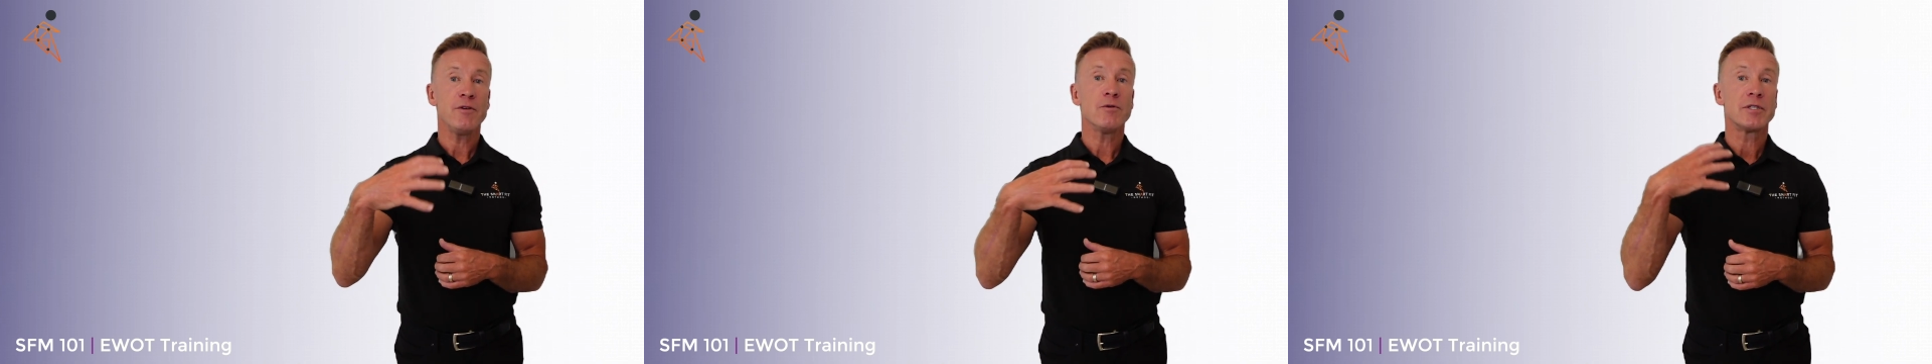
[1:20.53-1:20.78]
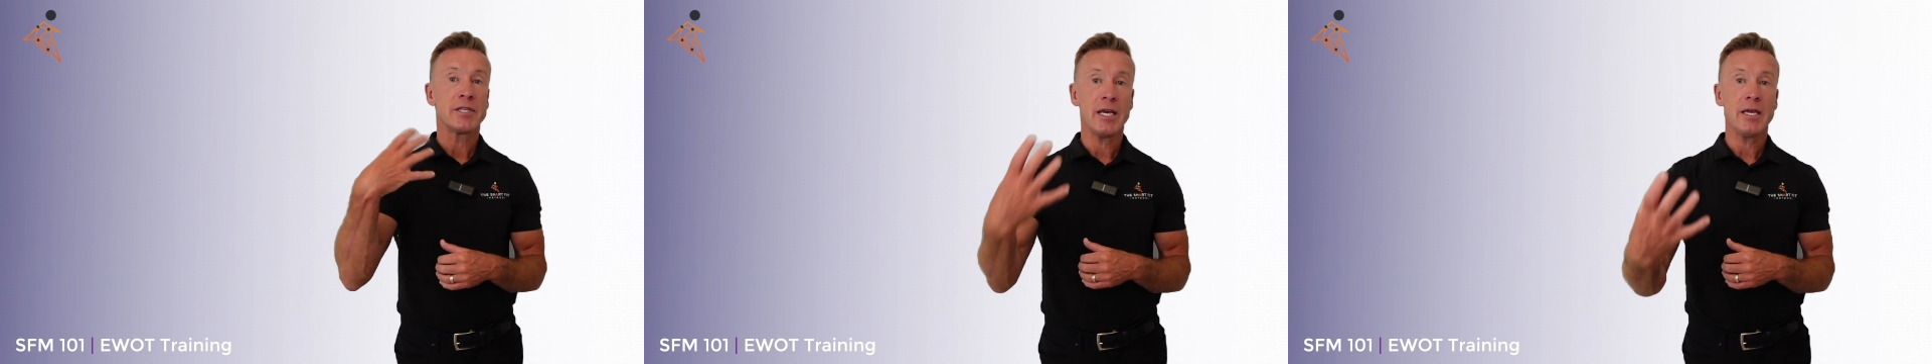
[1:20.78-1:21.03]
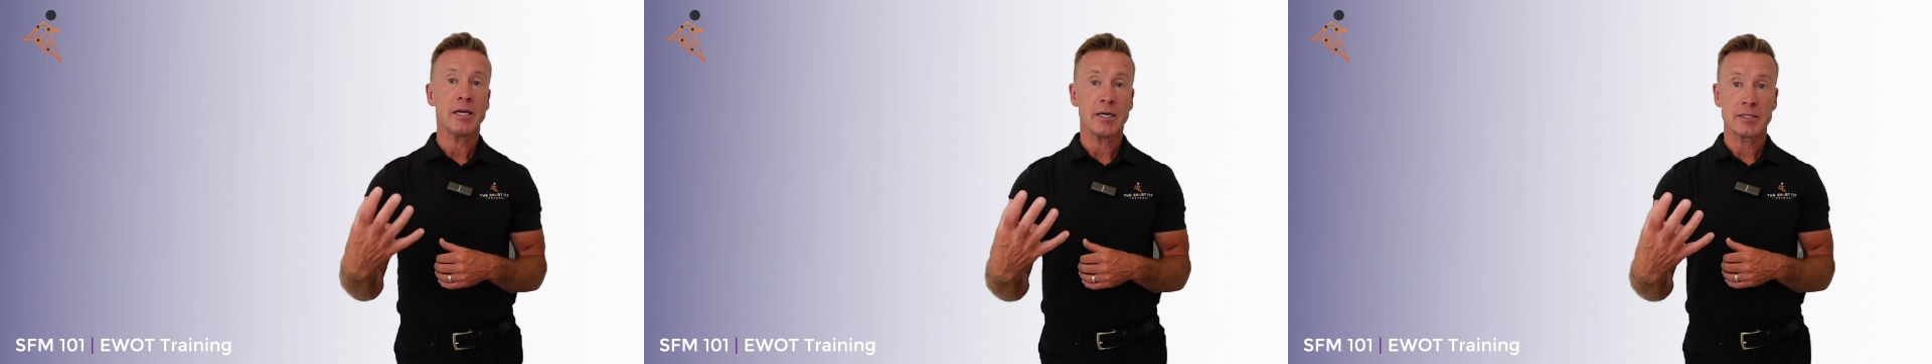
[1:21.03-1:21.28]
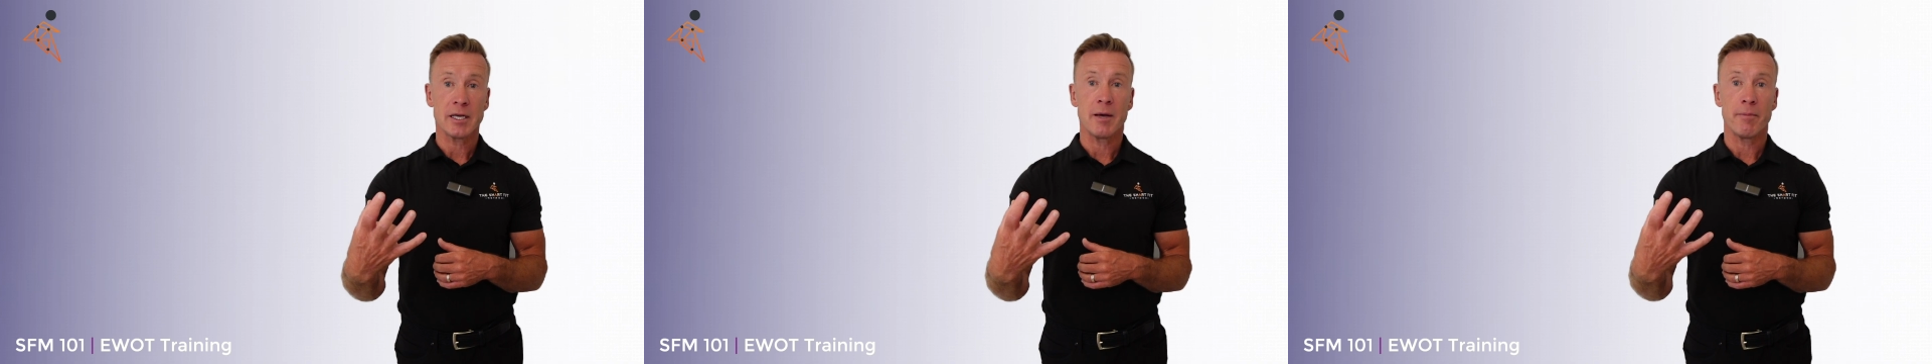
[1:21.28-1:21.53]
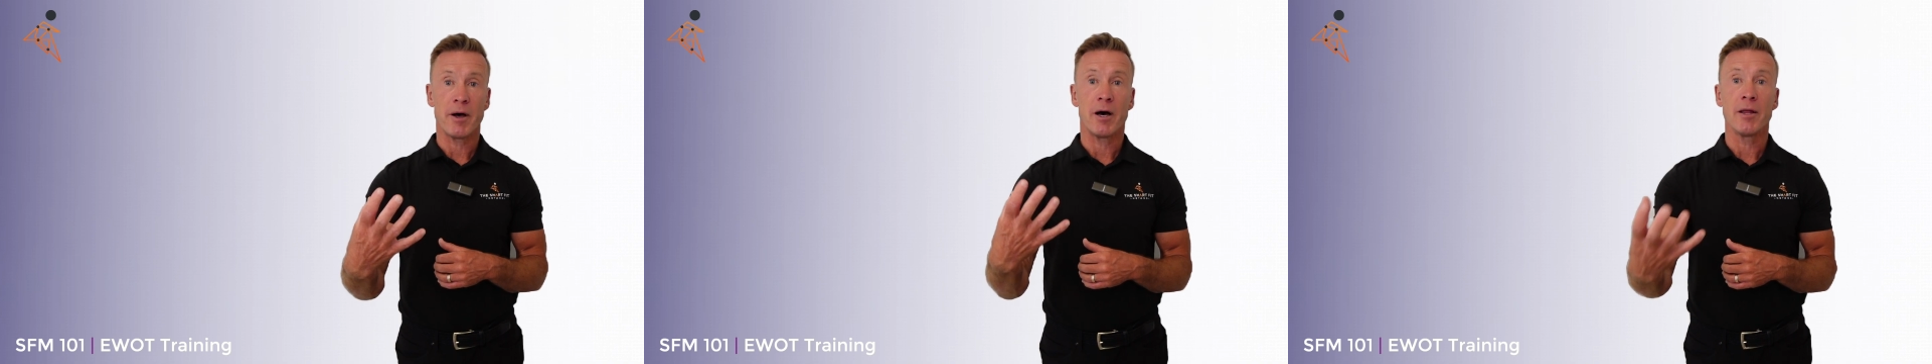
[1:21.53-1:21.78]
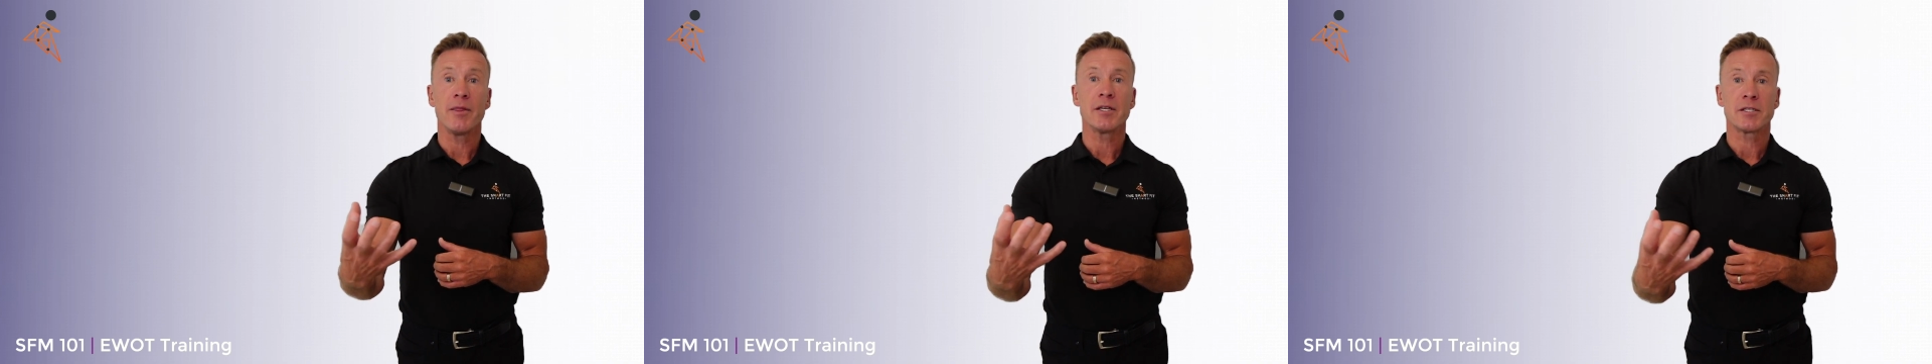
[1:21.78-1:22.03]
you take us up
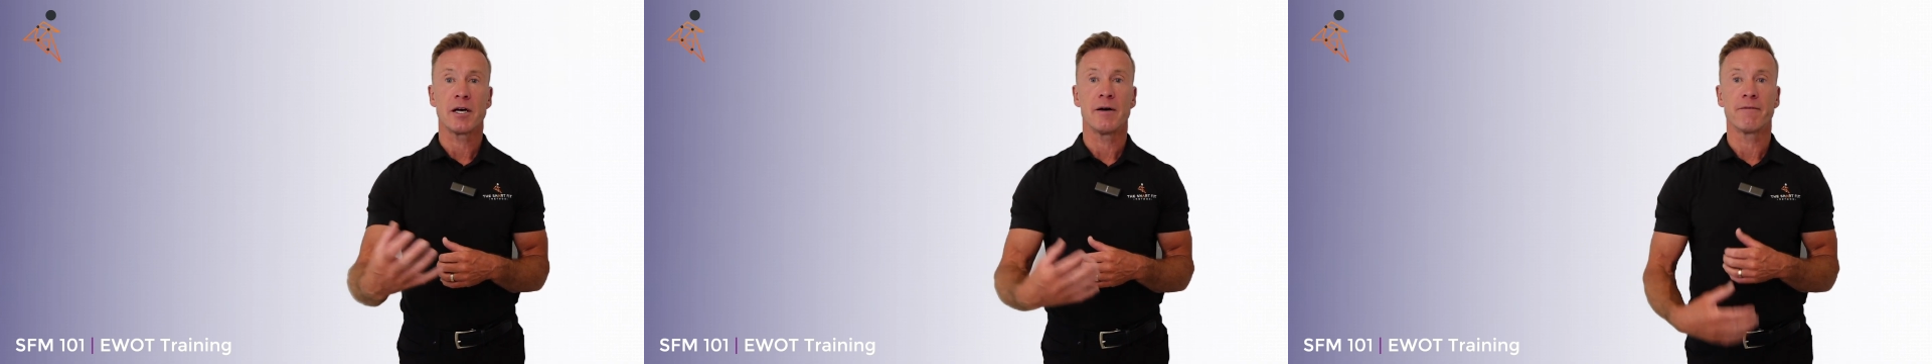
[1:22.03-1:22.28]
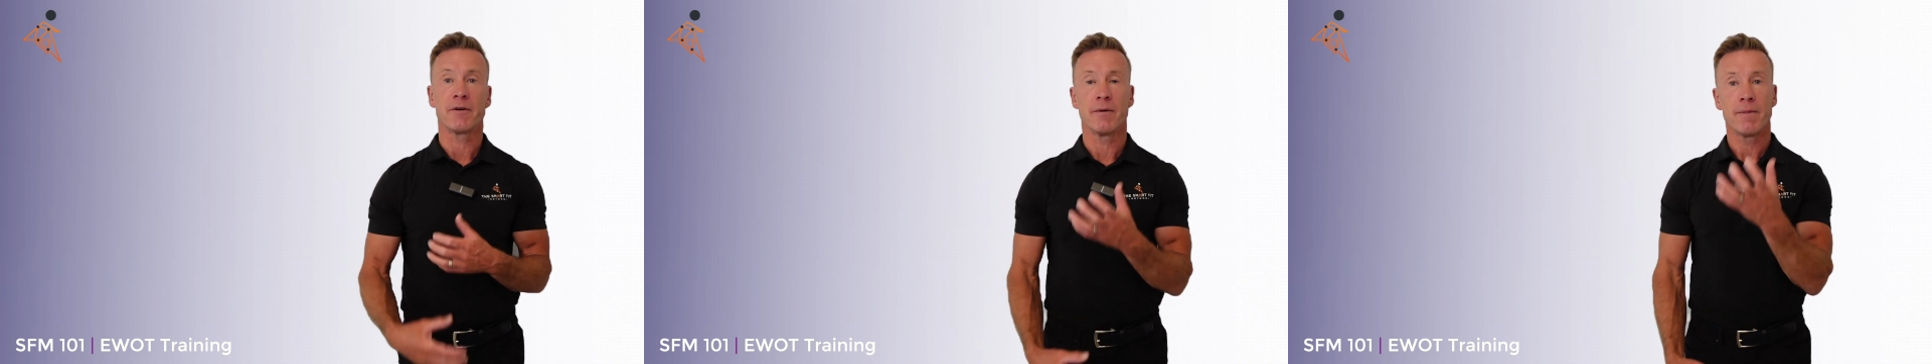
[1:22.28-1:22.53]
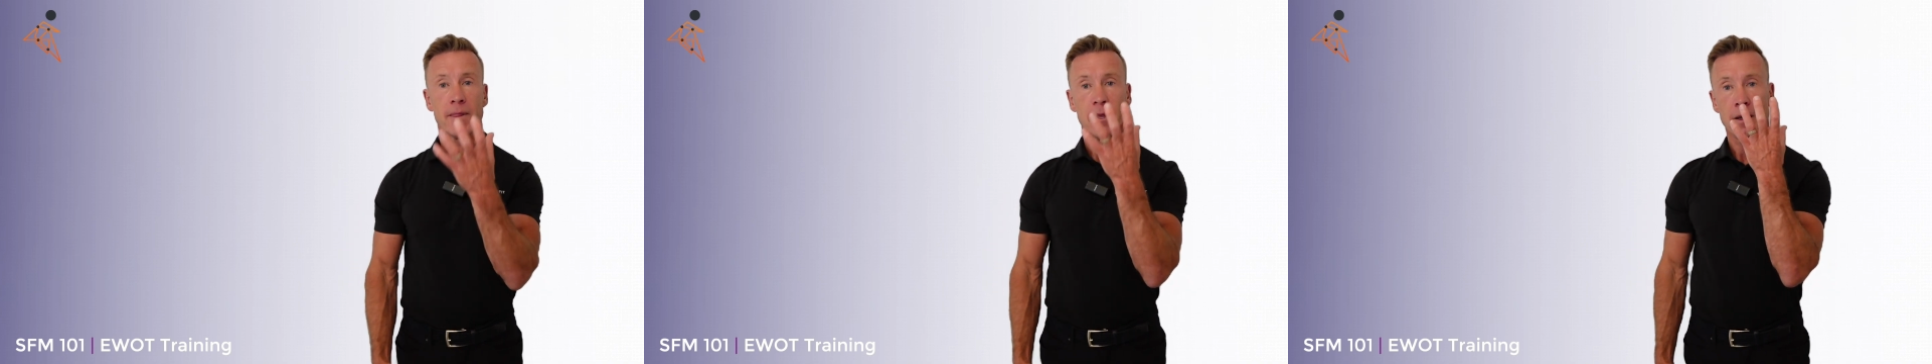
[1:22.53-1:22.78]
on this offer,